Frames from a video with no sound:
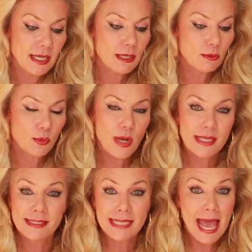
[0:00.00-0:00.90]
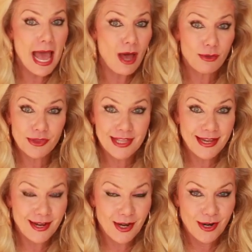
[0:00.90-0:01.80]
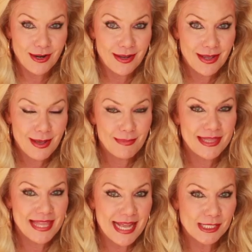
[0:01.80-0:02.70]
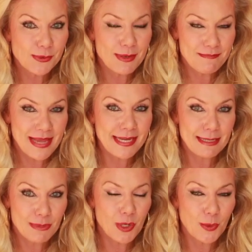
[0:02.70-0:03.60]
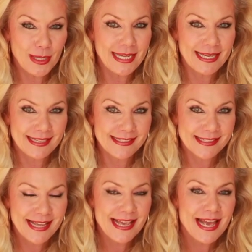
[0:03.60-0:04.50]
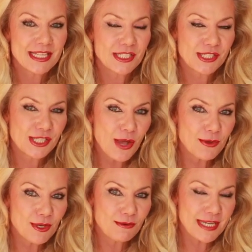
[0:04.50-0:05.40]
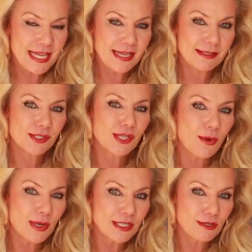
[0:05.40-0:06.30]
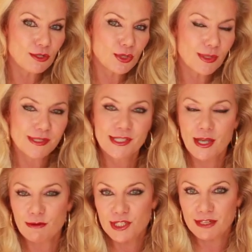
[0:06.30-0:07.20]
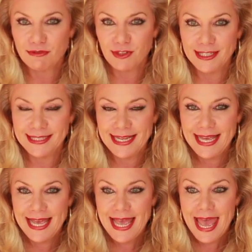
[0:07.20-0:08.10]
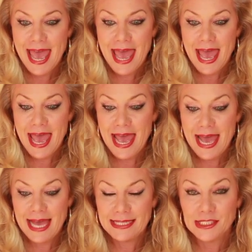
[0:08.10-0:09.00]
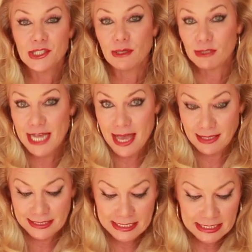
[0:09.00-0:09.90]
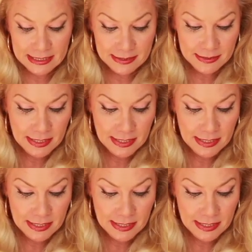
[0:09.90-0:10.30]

It was out there, but that's what made him who he is. So unique, so unusual, so different, and so talented.